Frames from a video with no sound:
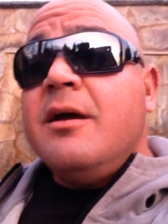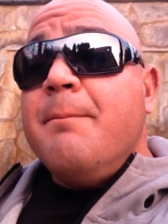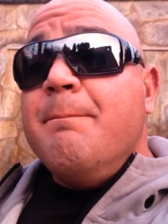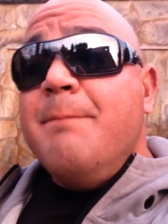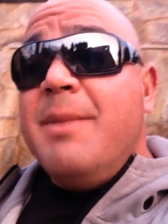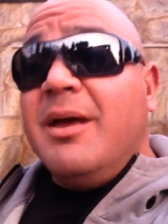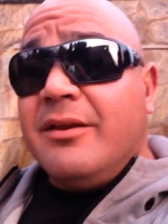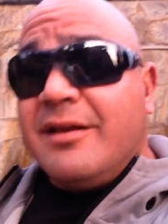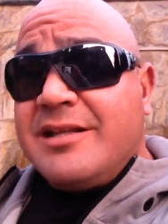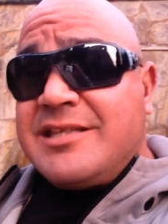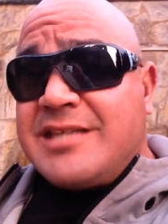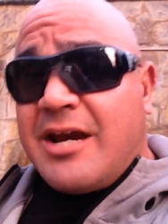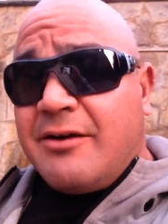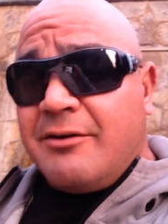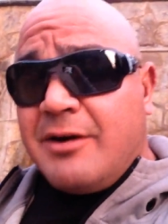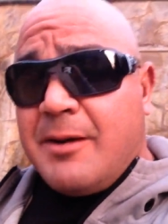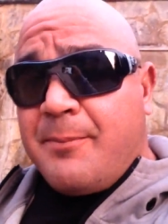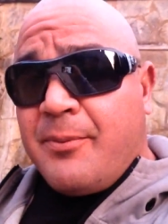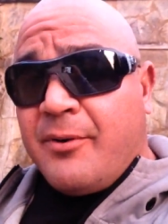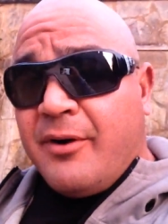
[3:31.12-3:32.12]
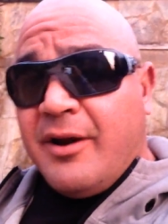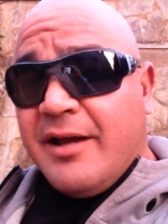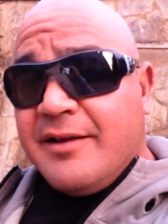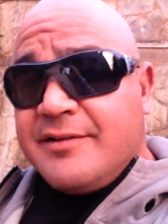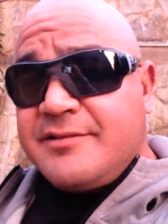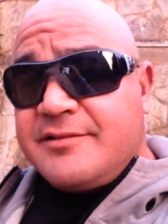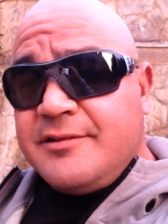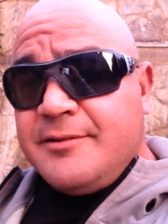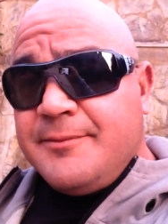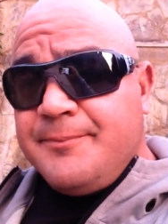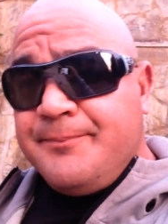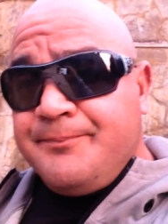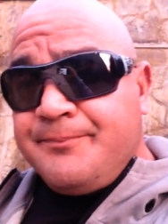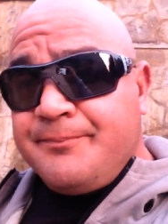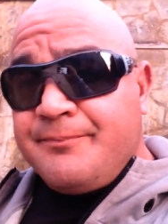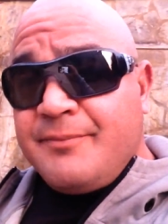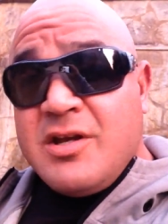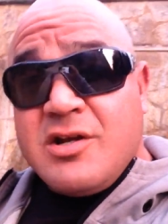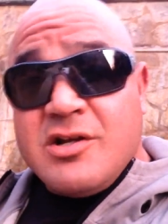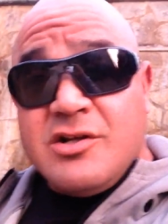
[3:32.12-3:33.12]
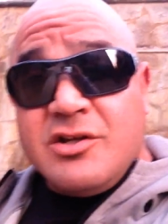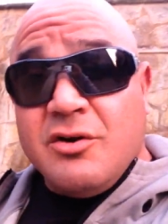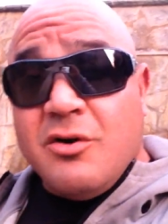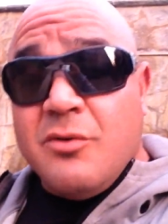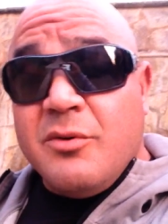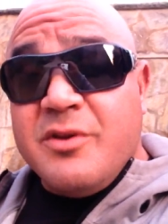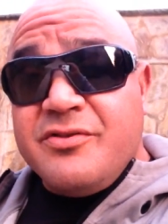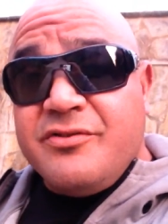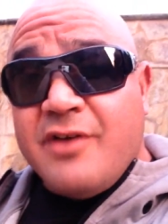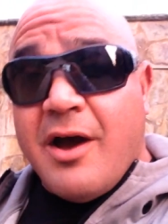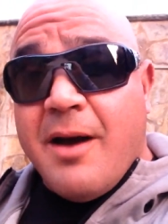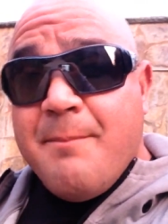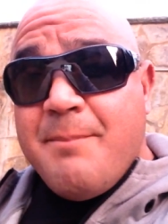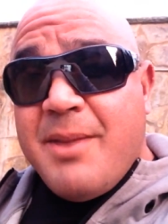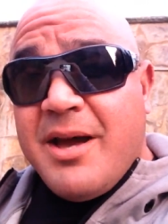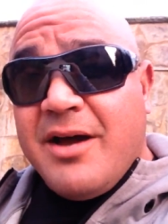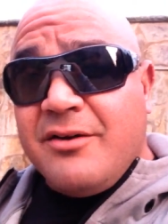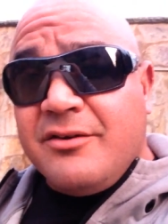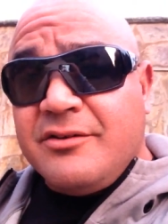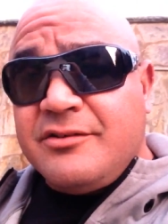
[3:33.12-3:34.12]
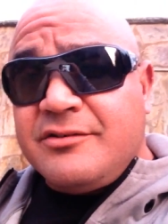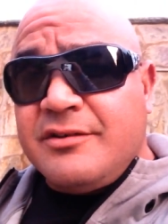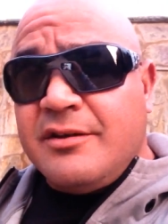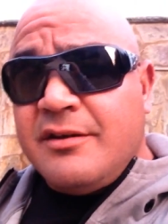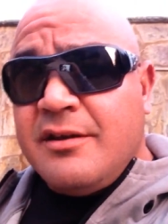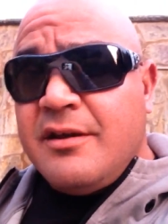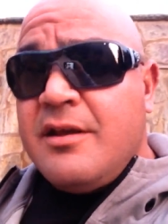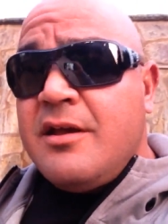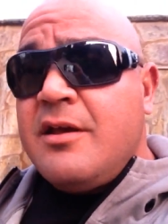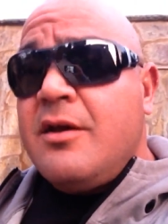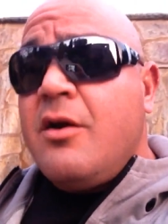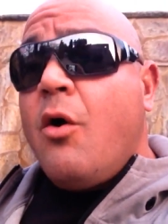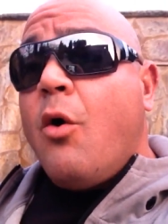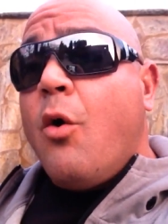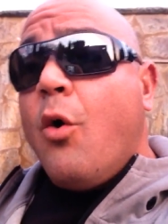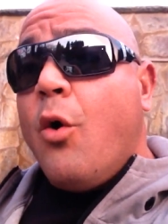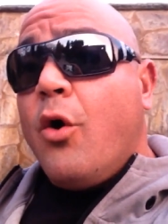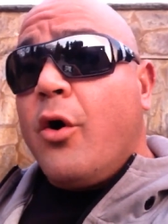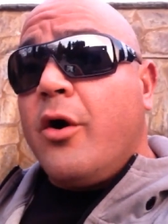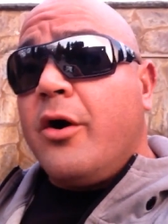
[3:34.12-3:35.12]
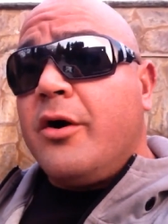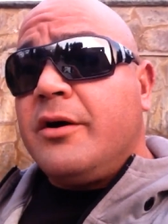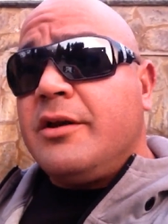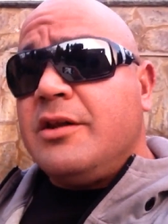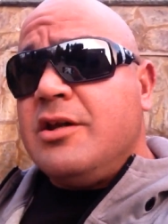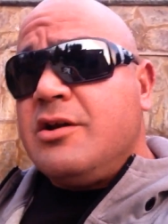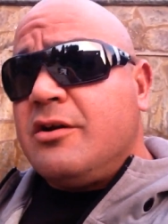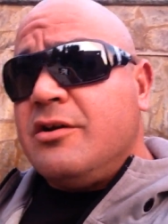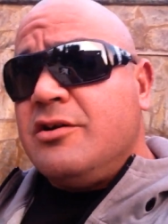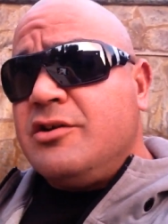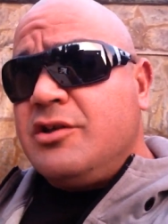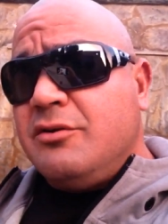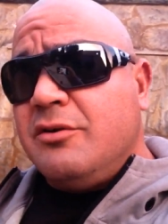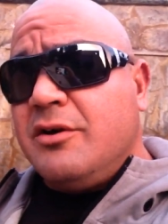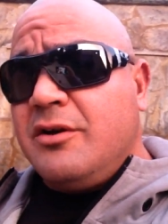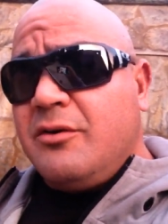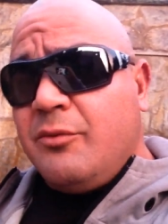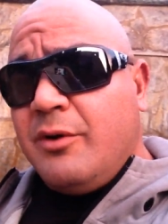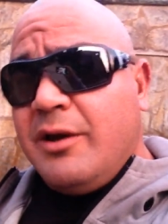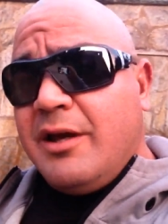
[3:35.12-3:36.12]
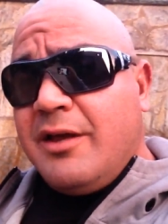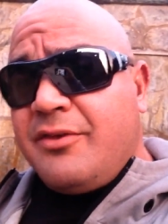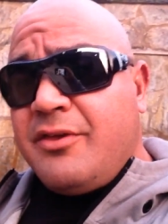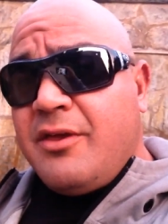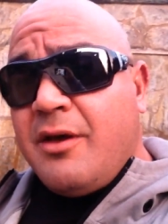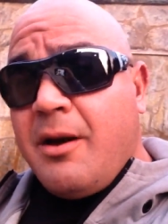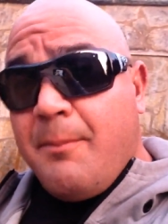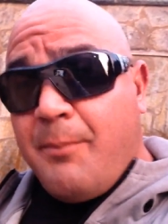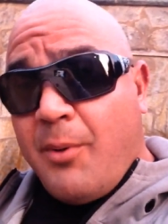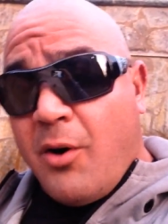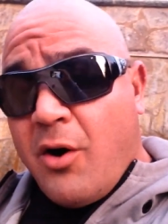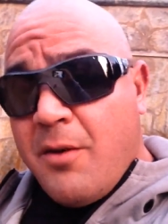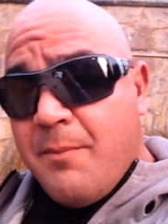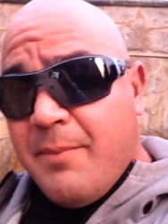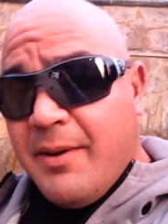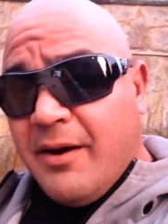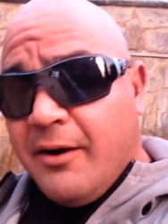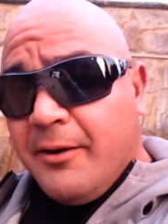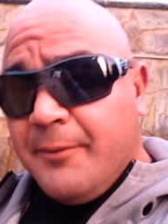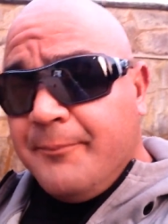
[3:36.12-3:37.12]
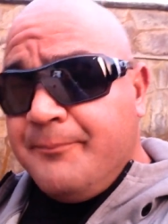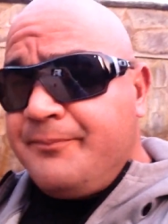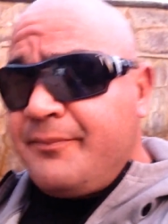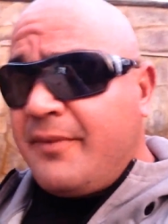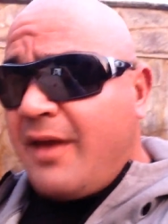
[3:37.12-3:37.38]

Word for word: Military press. You could do it with dumbbells, or you can do it with a barbell.